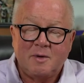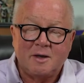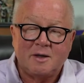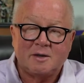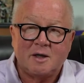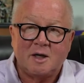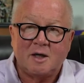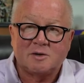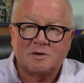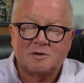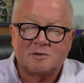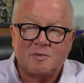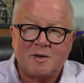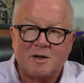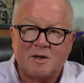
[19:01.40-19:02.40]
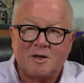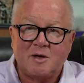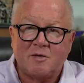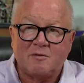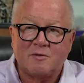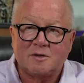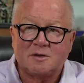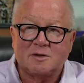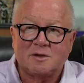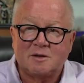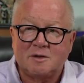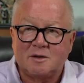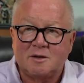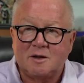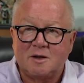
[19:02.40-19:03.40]
it also is made in the ovaries
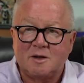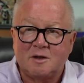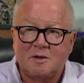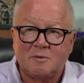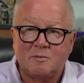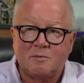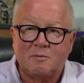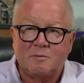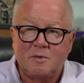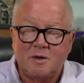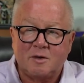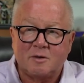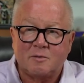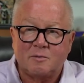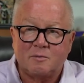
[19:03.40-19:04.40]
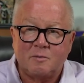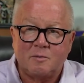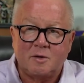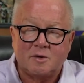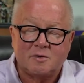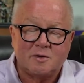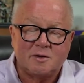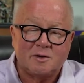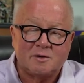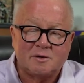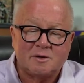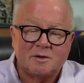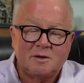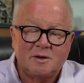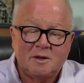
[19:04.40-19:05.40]
and in your adrenals,
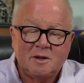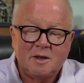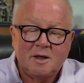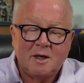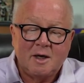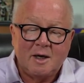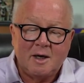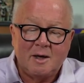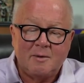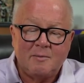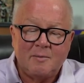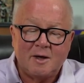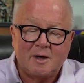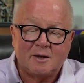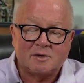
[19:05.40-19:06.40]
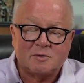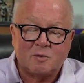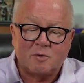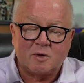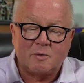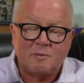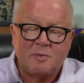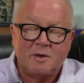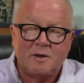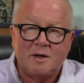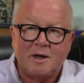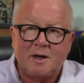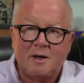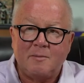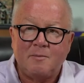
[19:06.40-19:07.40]
and elsewhere. But
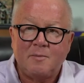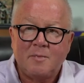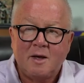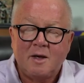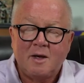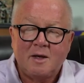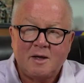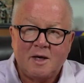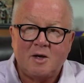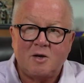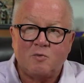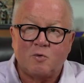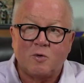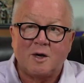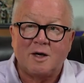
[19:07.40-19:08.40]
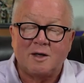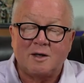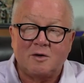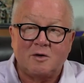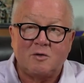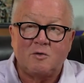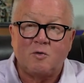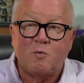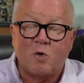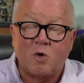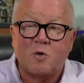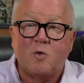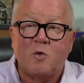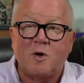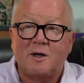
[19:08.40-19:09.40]
yeah, you more
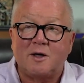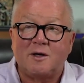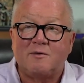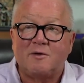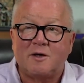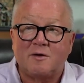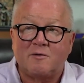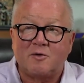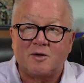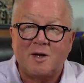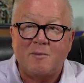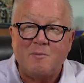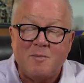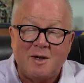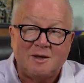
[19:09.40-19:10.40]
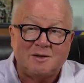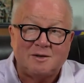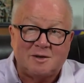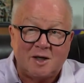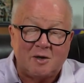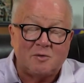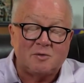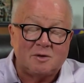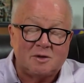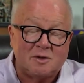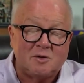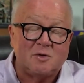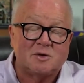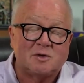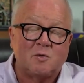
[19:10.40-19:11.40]
quickly even convert that. Men don't
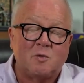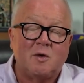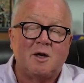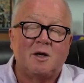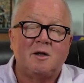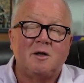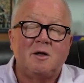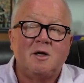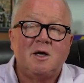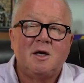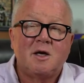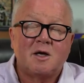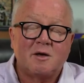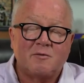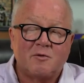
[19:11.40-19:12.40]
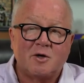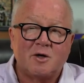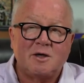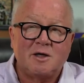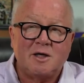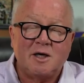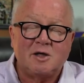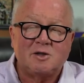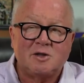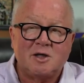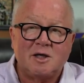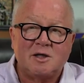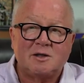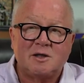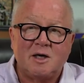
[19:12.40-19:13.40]
do as well converting
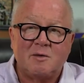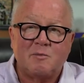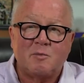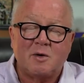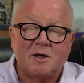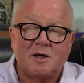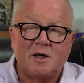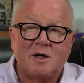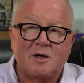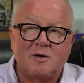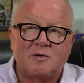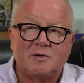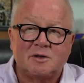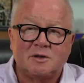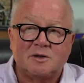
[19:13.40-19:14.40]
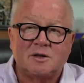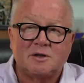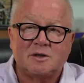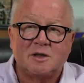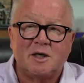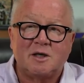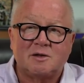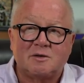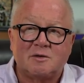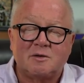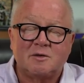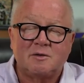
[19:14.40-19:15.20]
DHEA and pregnenolone to testosterone.